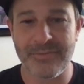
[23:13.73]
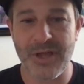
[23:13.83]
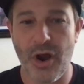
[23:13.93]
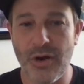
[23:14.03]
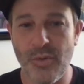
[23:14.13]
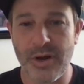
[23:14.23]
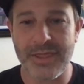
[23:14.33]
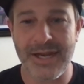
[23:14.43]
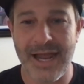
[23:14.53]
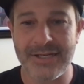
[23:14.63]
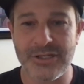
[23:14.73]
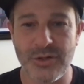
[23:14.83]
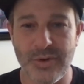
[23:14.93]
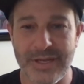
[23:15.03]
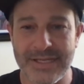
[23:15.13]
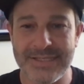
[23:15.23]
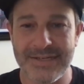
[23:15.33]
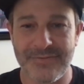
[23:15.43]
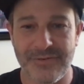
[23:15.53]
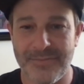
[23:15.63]
The artwork that I do
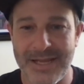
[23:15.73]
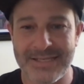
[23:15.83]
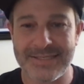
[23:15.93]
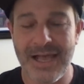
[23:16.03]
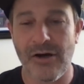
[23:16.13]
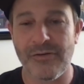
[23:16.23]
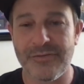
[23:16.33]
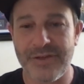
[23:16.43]
isn't for myself.